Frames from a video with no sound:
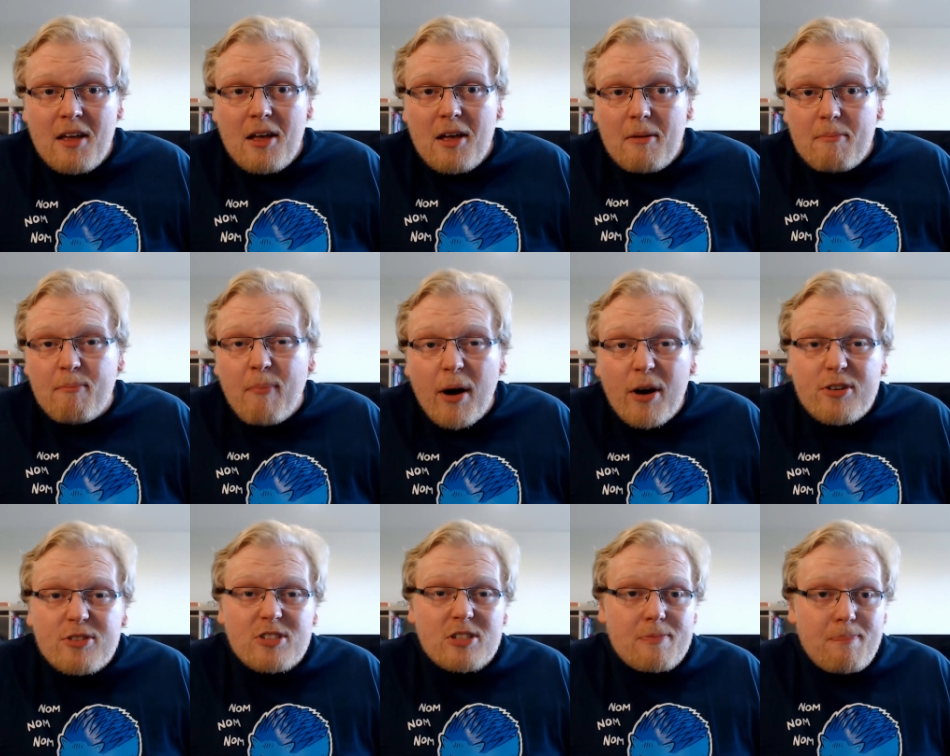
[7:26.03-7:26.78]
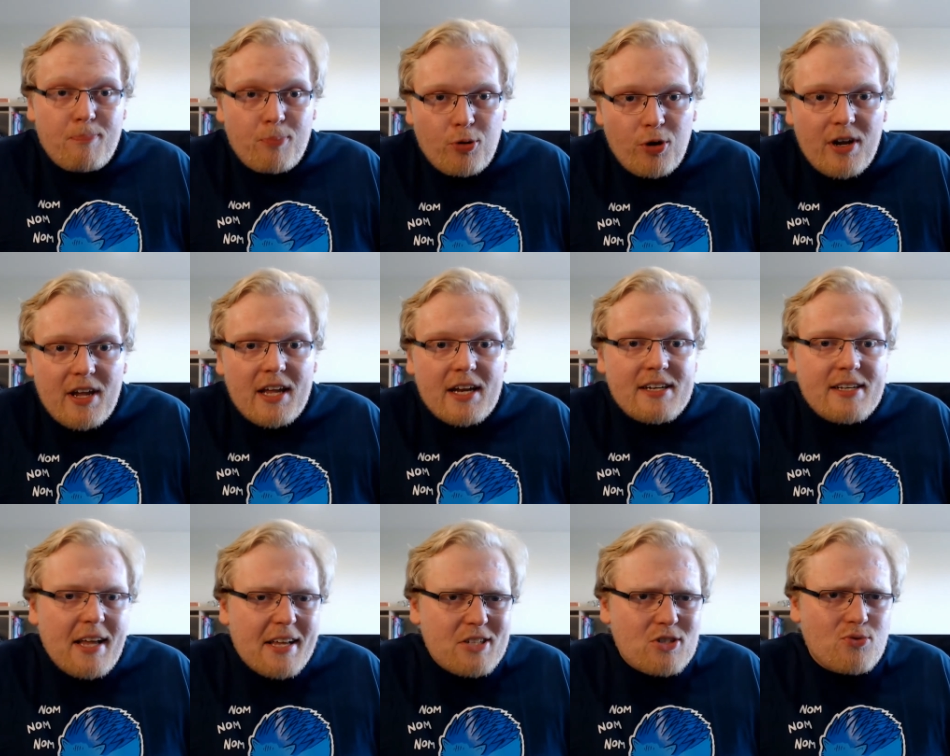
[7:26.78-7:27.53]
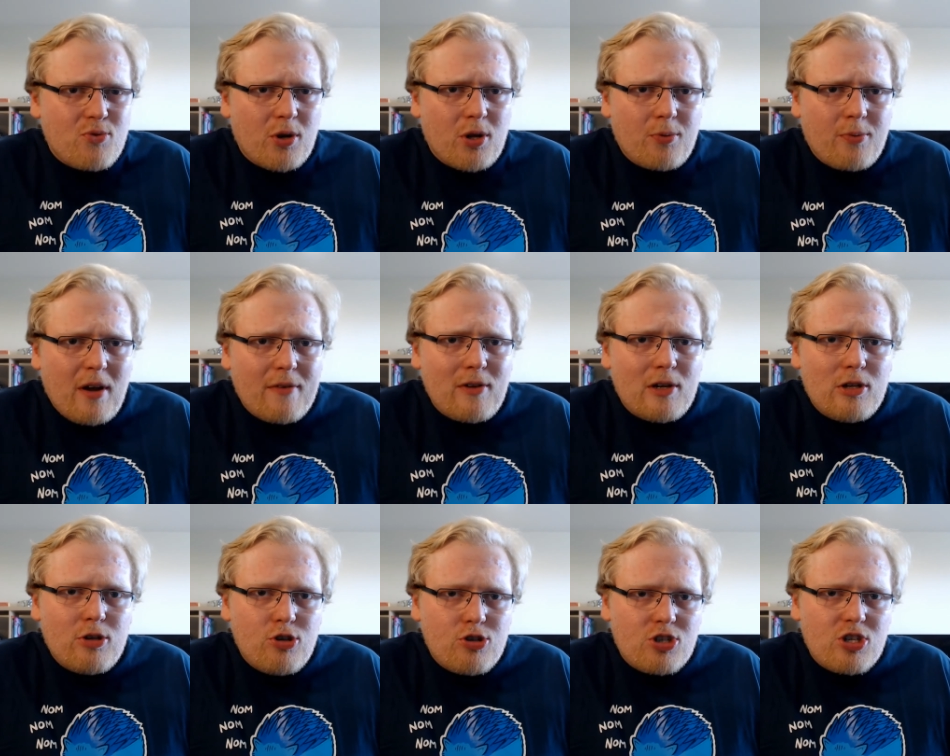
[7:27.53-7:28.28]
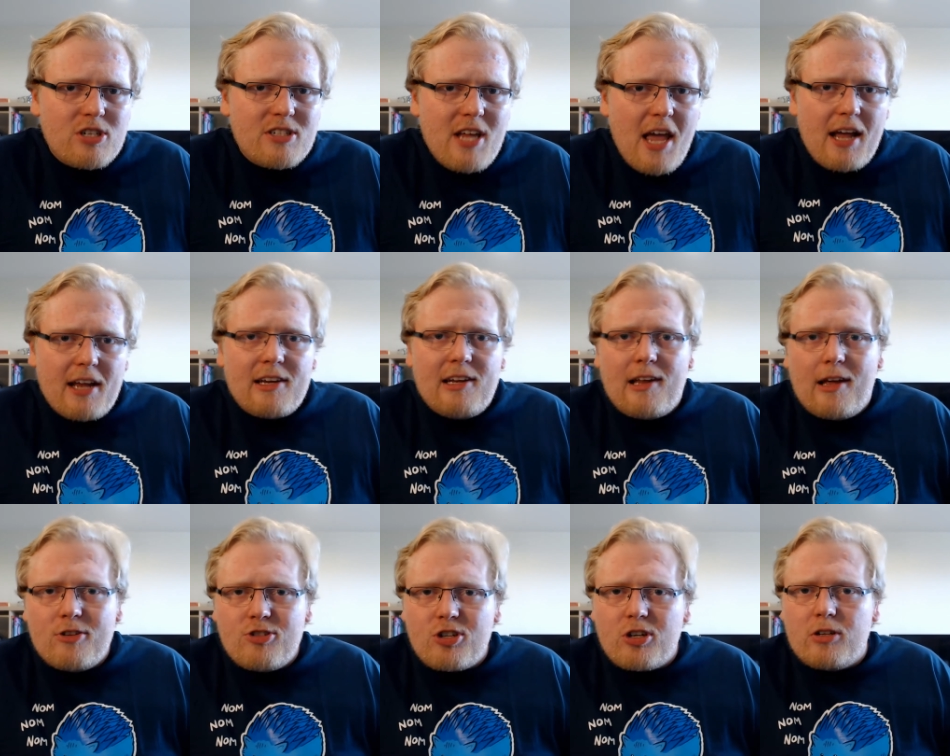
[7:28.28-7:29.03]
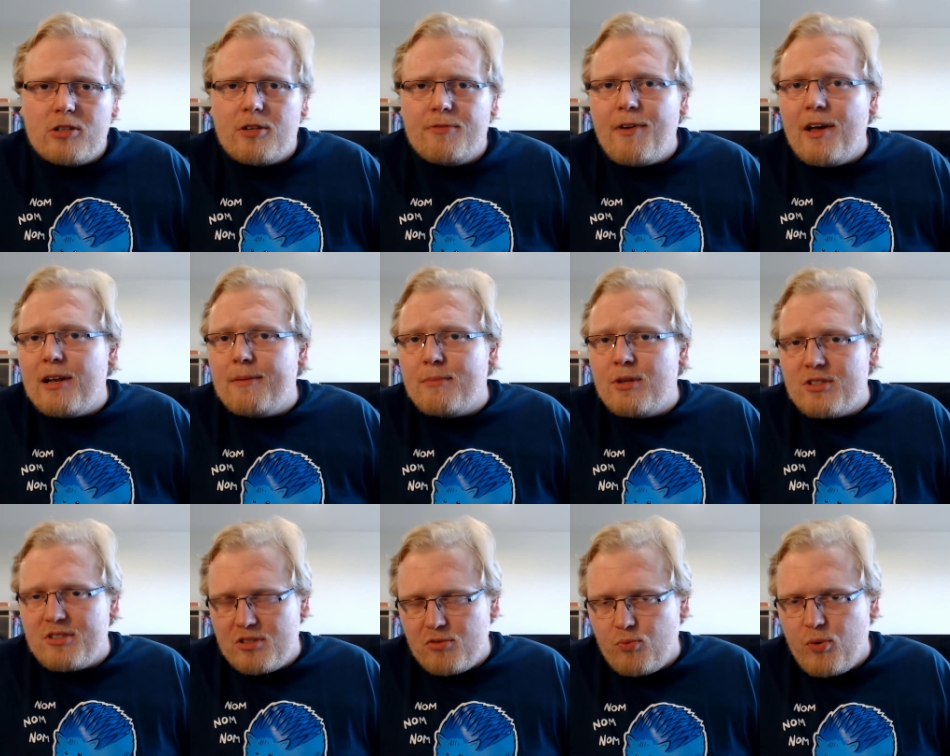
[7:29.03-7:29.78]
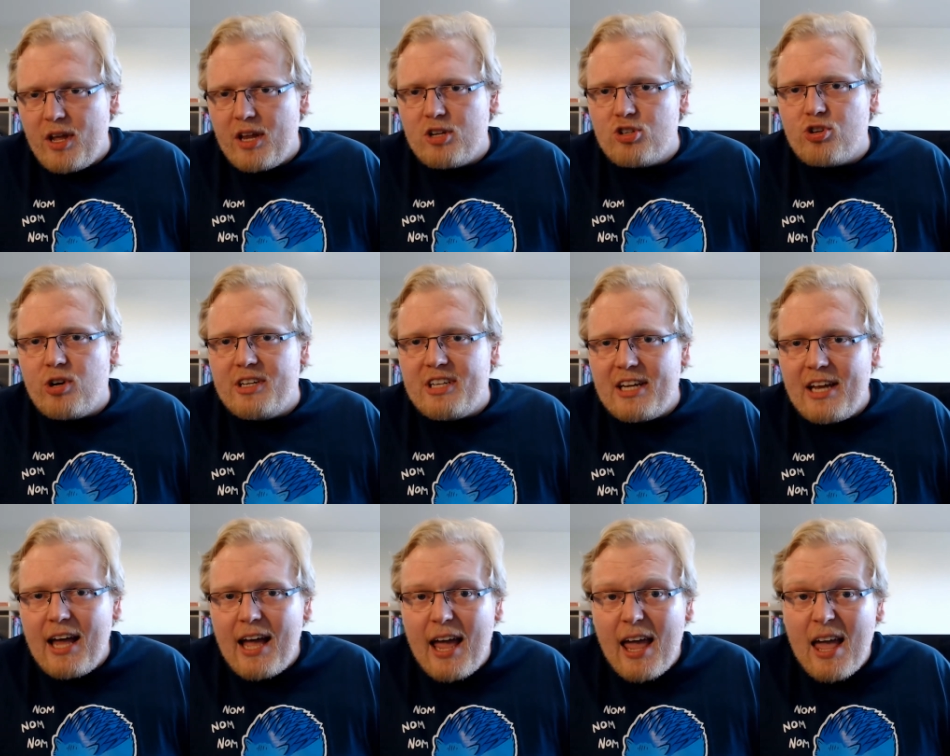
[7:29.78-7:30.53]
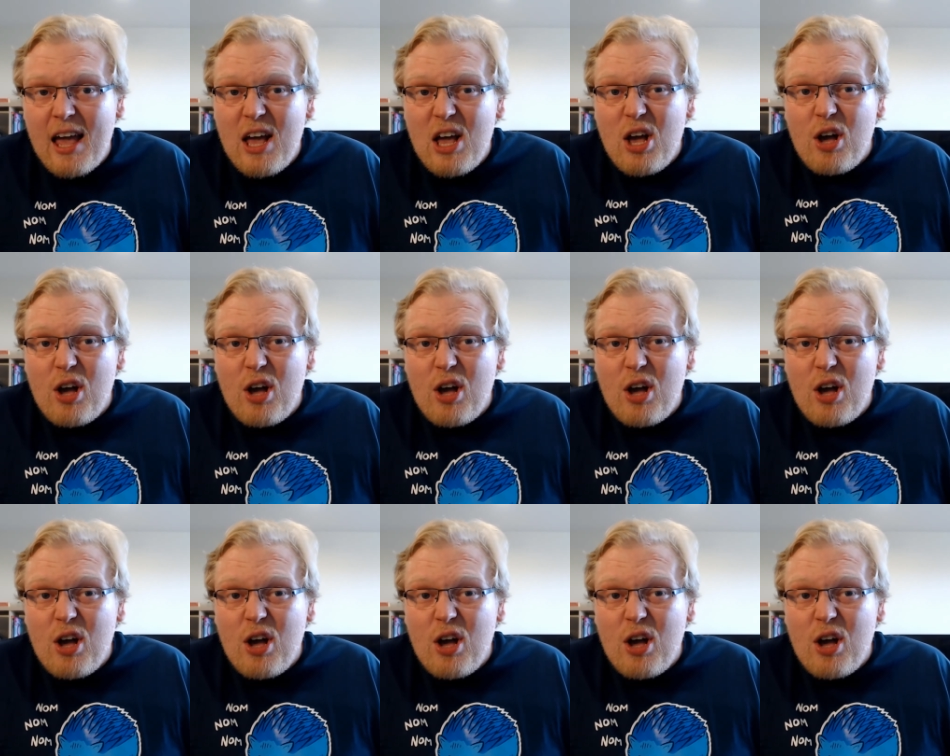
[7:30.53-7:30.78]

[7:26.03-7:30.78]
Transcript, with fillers: Most pre industrial revolution technological developments that we enjoy today